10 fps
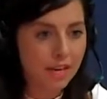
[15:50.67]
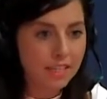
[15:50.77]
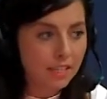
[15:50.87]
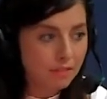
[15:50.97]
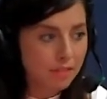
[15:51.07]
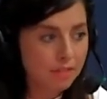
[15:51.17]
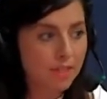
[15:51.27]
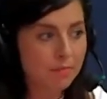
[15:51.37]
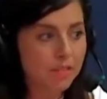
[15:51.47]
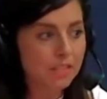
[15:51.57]
And even if
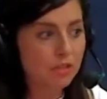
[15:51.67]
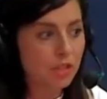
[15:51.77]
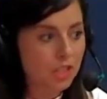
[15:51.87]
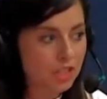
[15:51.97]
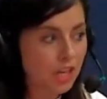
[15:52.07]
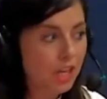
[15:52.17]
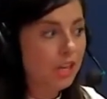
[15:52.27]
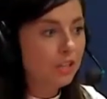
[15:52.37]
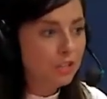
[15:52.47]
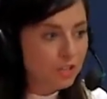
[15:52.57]
something's just
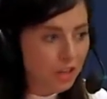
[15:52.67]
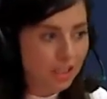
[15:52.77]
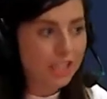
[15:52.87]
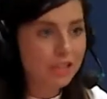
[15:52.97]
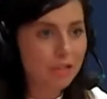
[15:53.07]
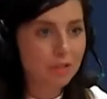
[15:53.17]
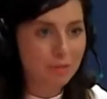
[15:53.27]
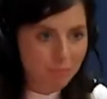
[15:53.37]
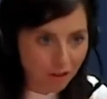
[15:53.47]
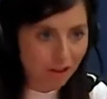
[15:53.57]
starting to
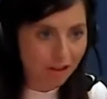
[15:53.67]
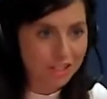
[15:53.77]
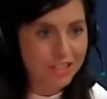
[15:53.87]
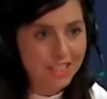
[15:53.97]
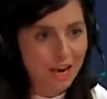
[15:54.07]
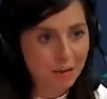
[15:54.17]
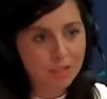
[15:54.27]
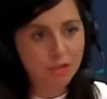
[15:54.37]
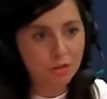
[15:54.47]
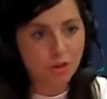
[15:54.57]
emerge, it's
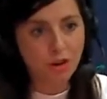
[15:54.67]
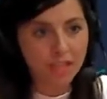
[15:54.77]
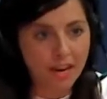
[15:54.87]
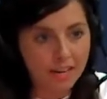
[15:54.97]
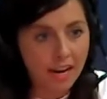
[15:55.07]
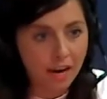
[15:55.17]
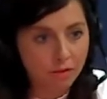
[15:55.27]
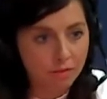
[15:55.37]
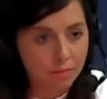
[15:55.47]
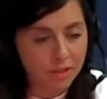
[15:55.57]
helping to draw that
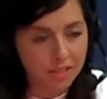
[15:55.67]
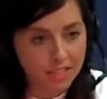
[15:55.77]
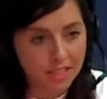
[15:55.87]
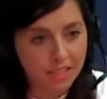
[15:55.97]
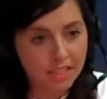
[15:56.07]
out of a person.